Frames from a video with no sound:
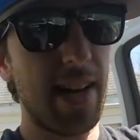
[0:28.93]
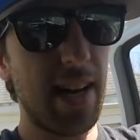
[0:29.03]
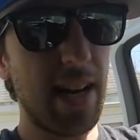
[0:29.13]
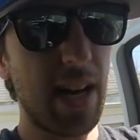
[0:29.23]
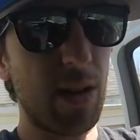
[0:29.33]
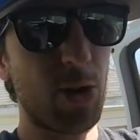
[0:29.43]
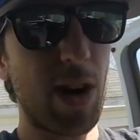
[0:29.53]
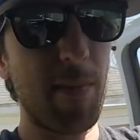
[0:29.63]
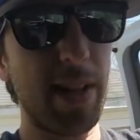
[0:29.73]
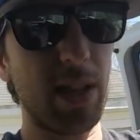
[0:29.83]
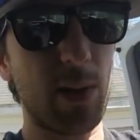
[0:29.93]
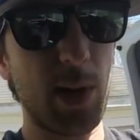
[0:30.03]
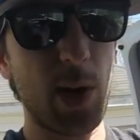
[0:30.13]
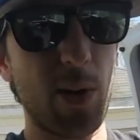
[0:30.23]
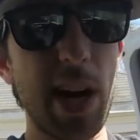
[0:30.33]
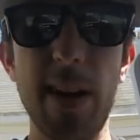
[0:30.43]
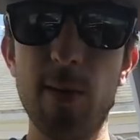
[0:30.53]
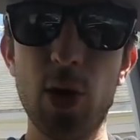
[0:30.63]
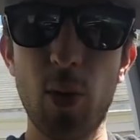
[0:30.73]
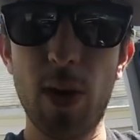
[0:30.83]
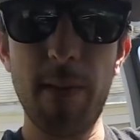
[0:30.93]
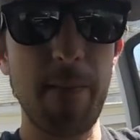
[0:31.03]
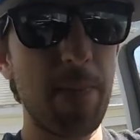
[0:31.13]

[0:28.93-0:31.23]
I'll try to make this video kind of short.